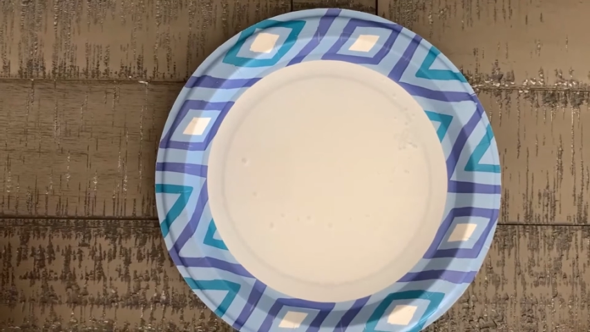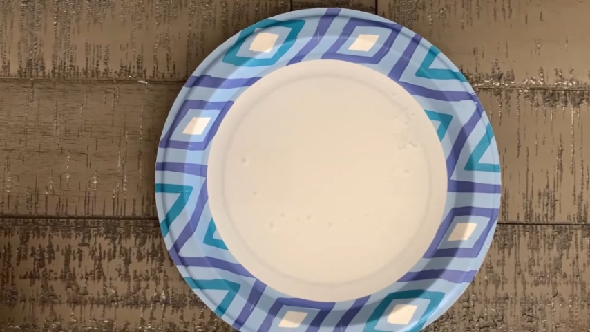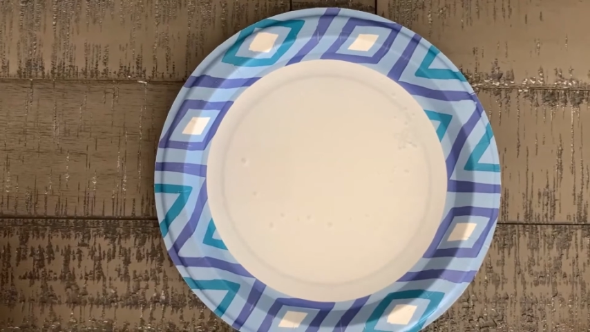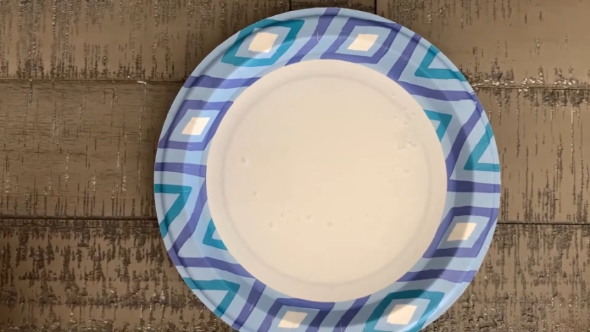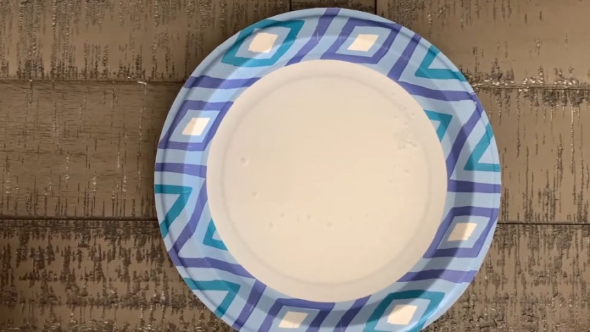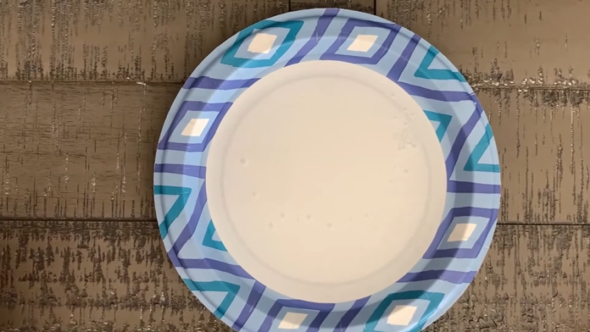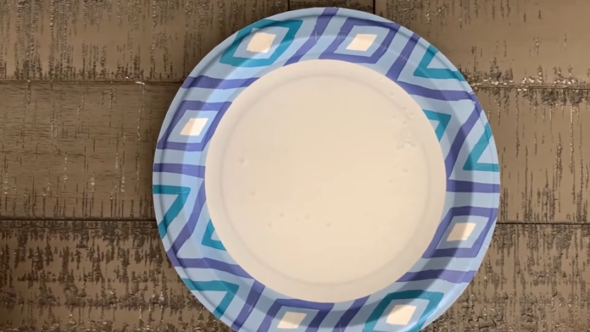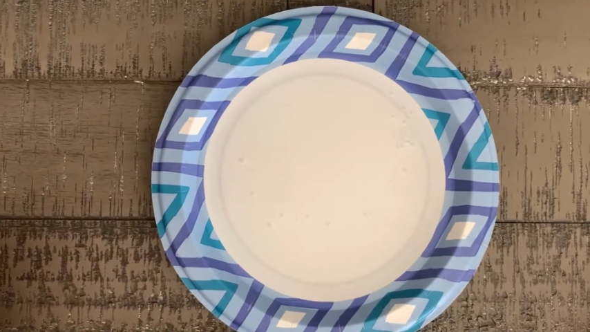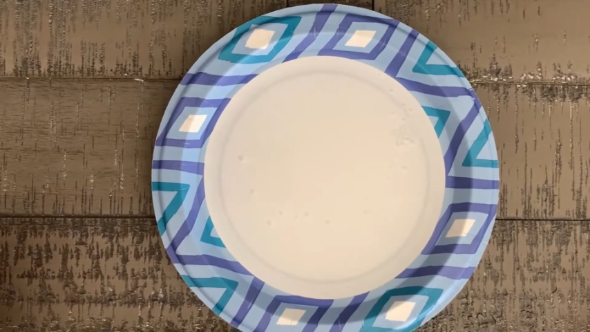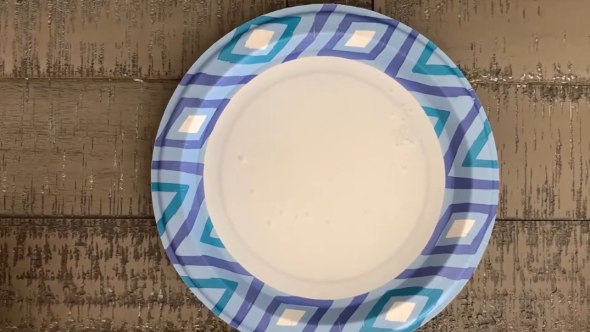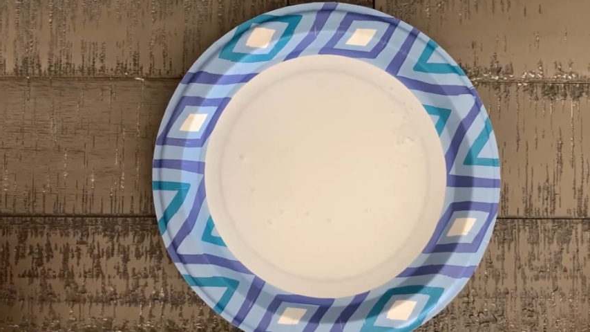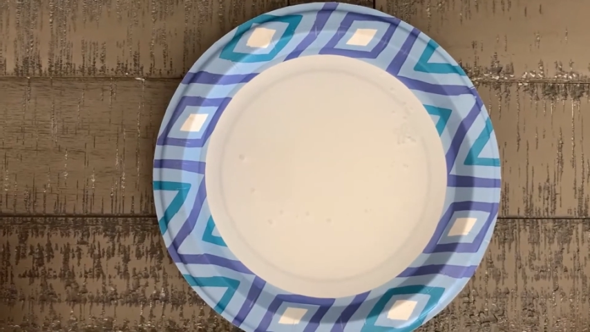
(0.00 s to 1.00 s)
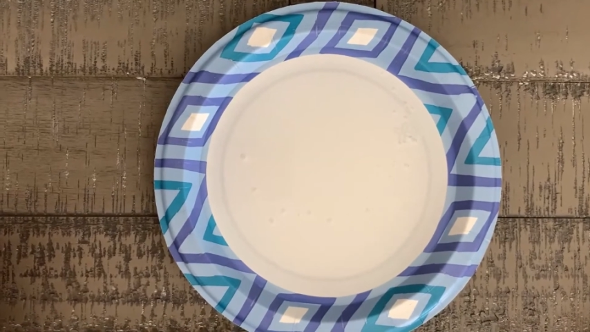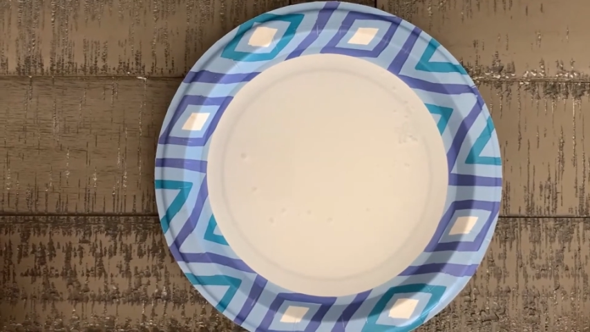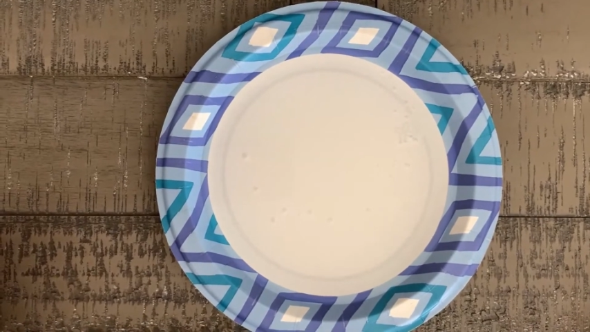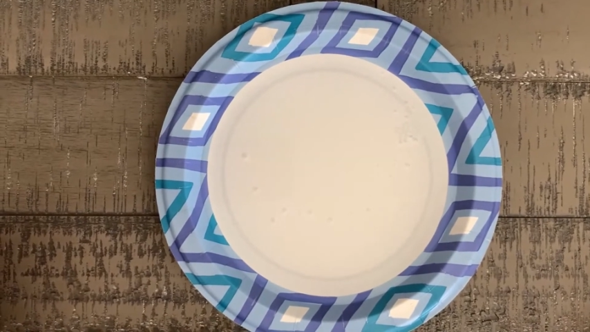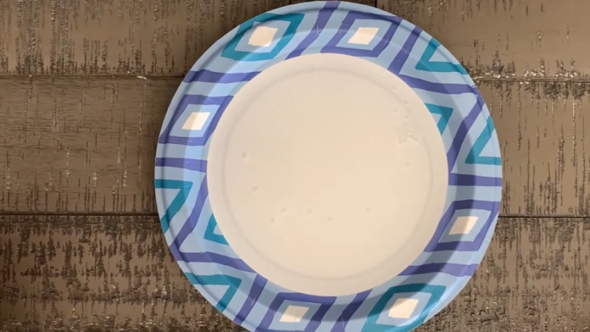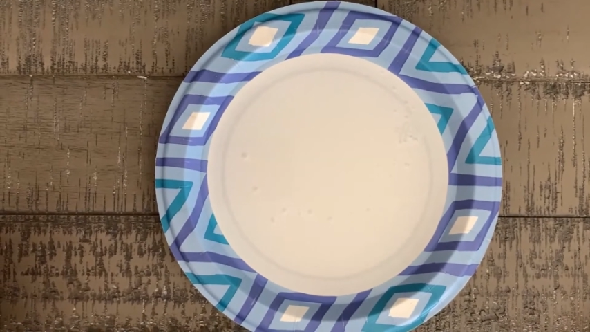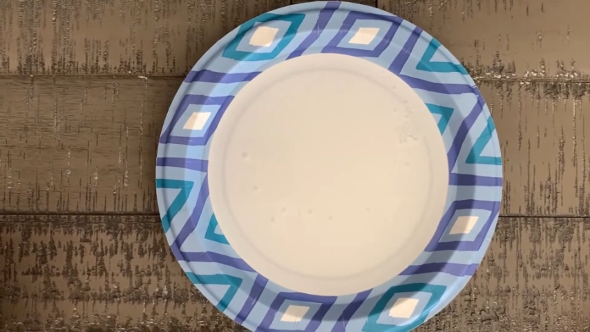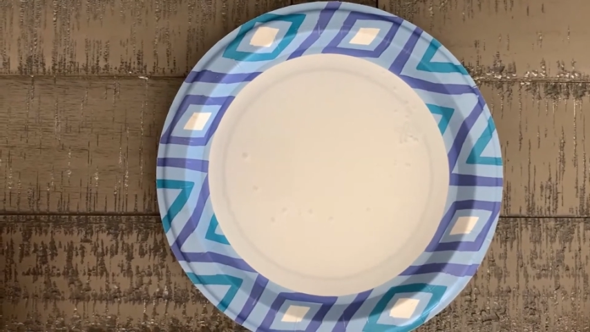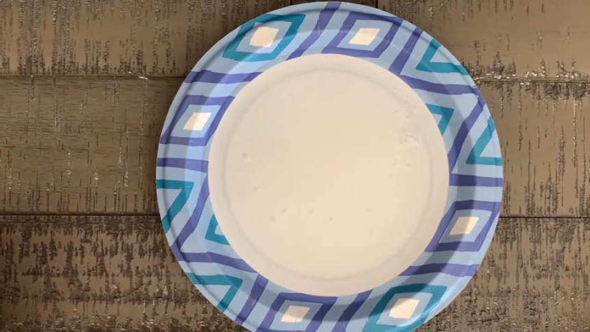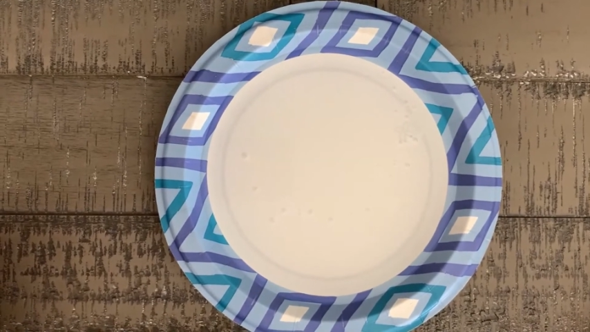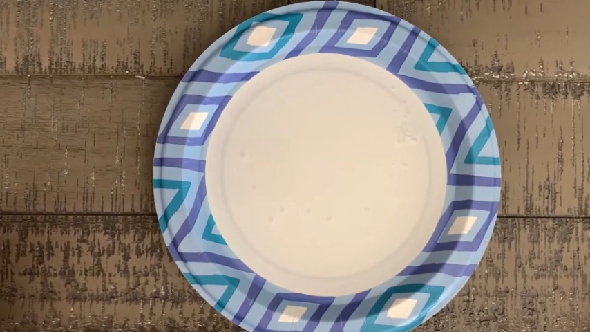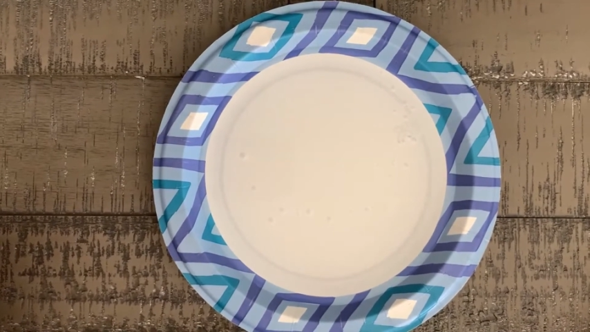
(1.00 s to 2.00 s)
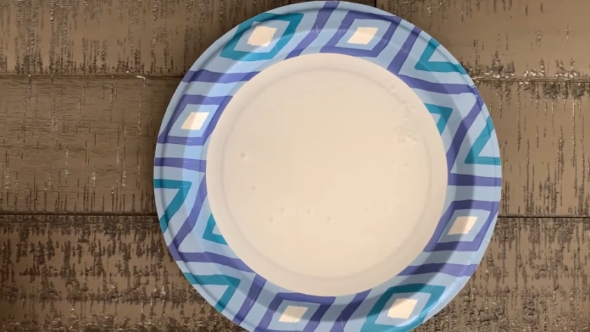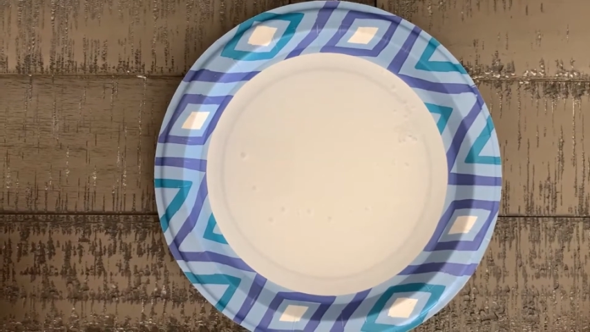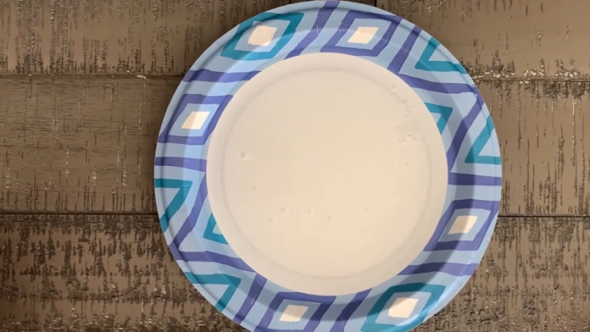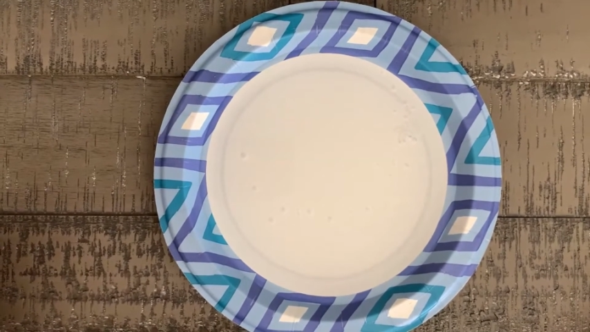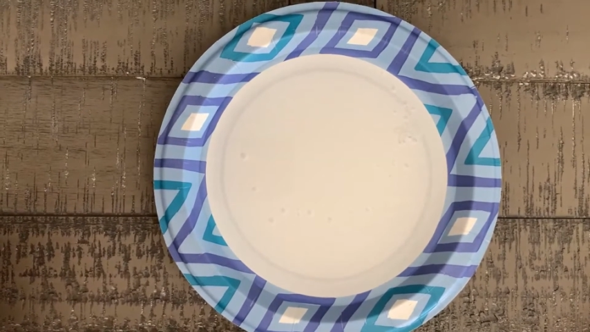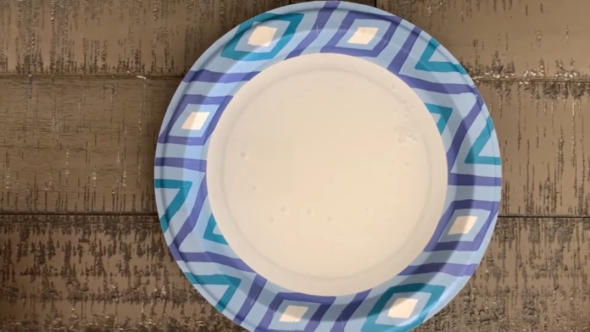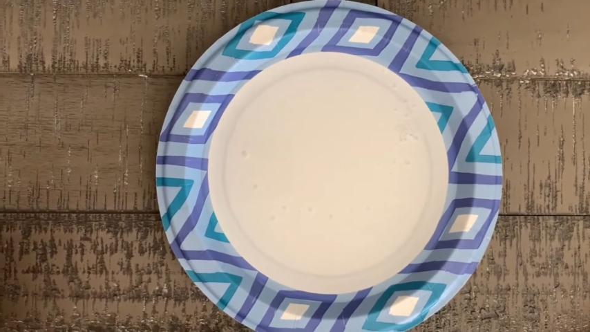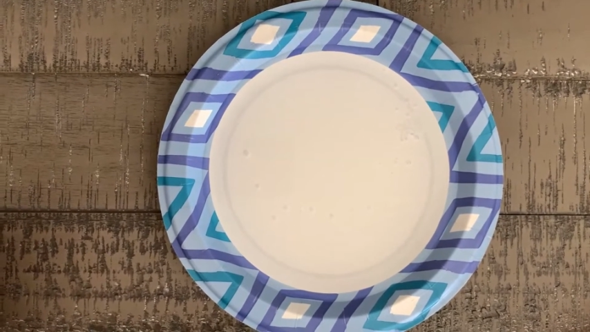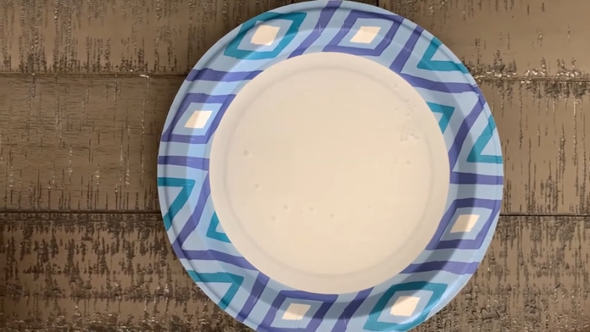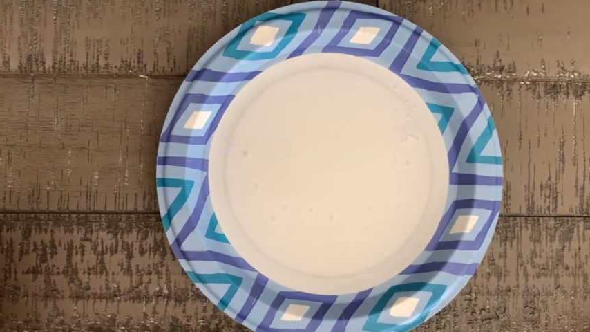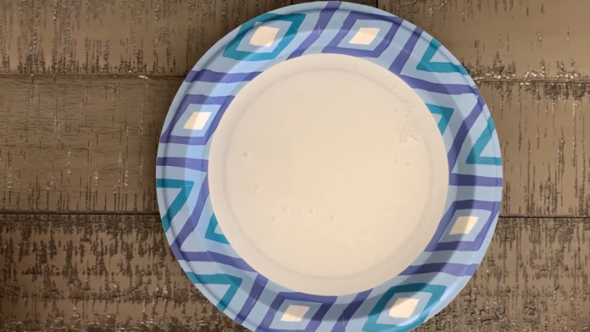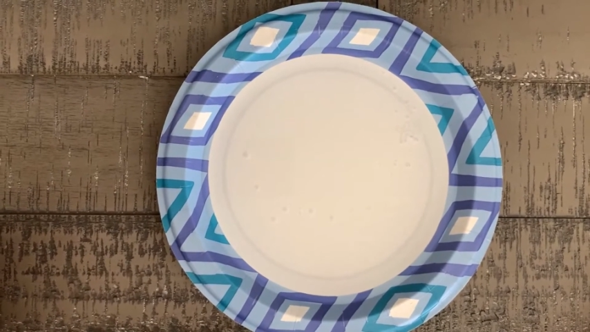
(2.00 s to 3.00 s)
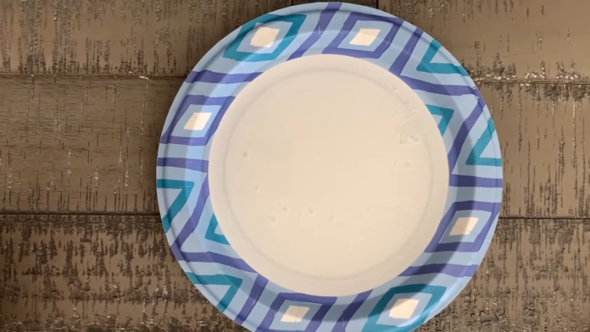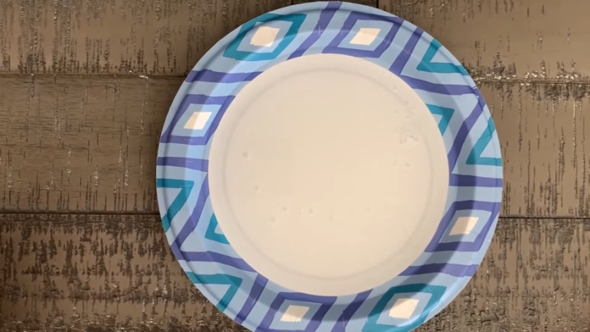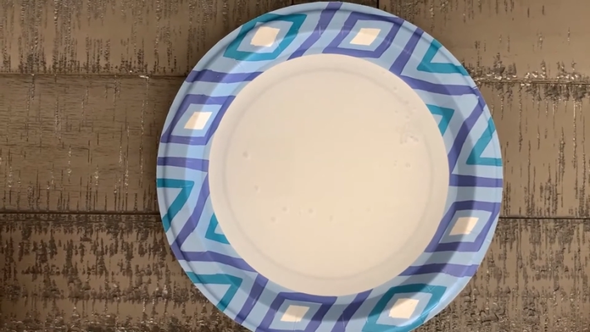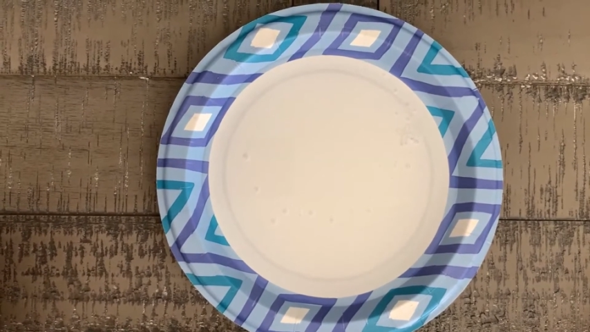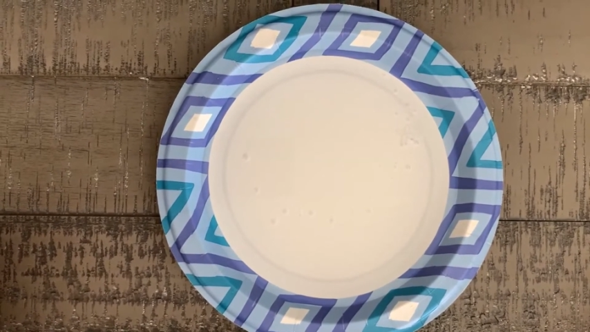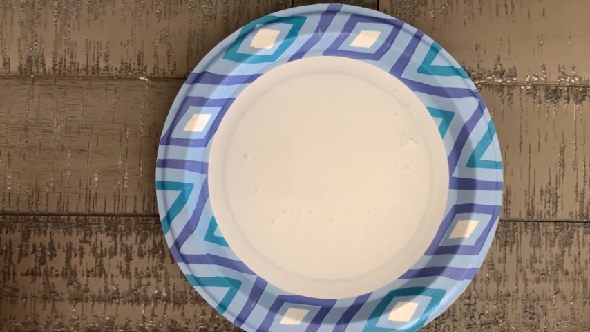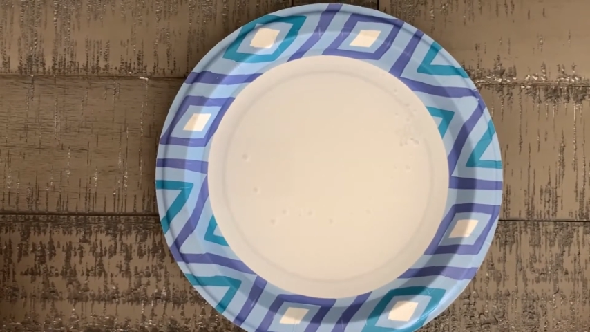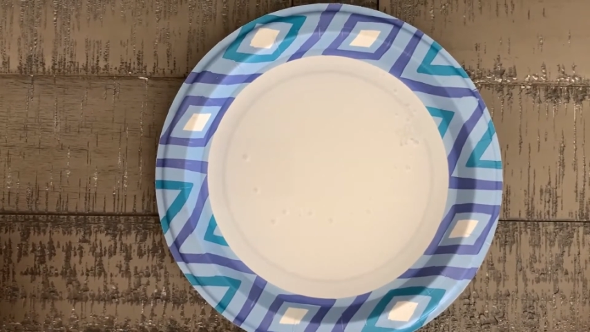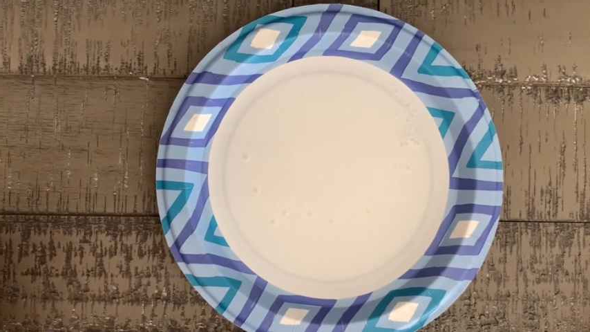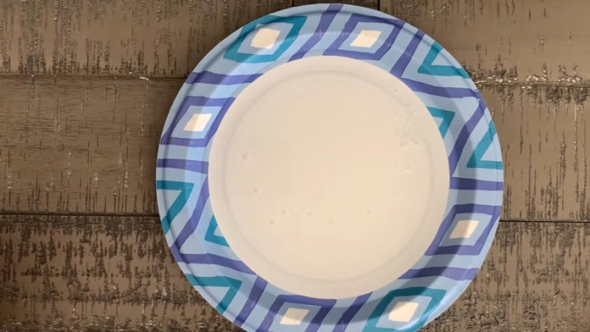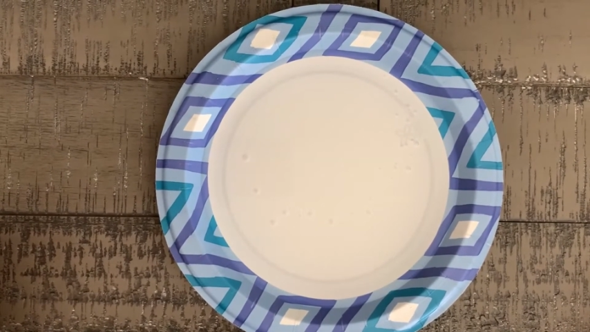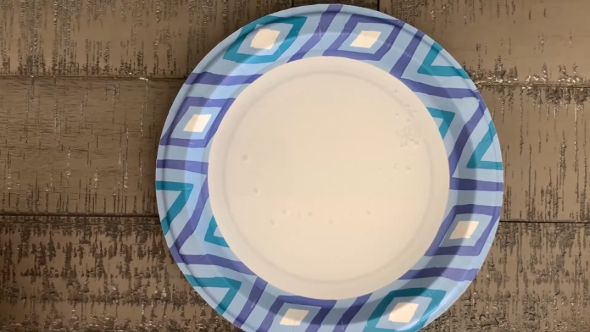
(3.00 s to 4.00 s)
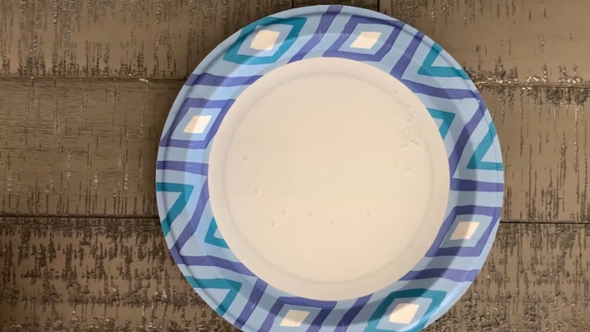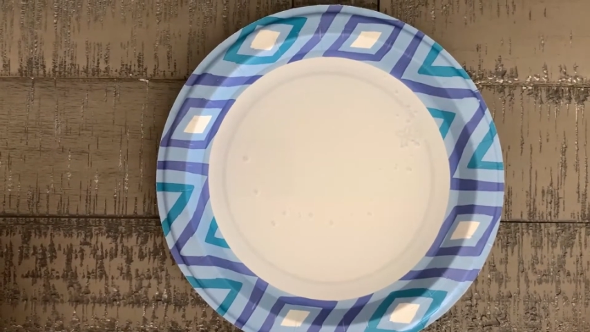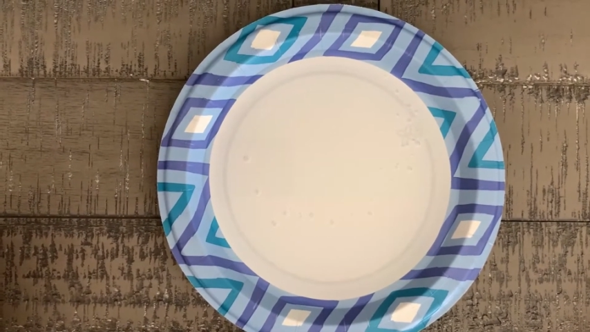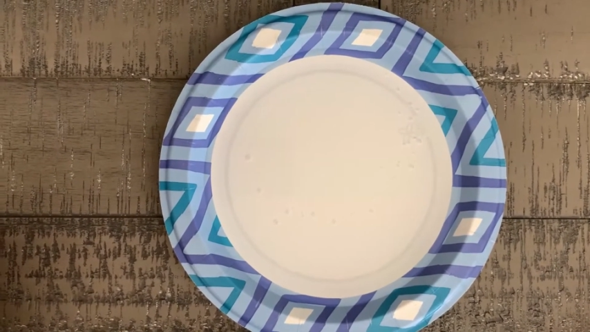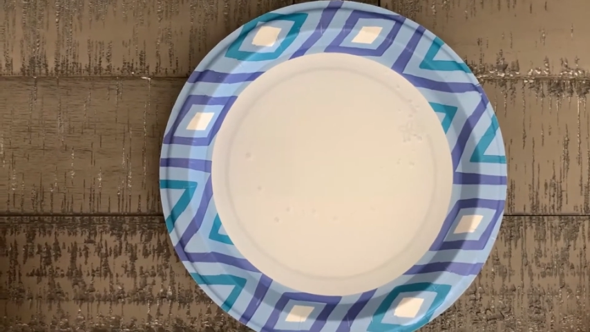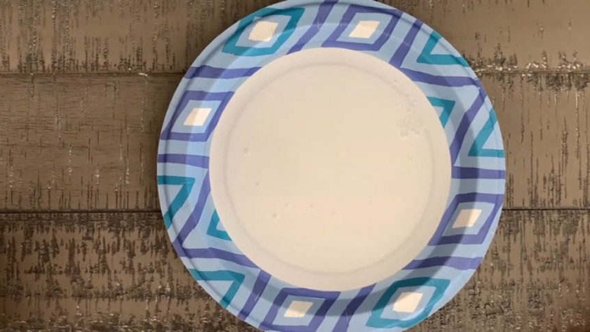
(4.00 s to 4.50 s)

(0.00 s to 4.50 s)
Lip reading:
[unreadable: no face in view]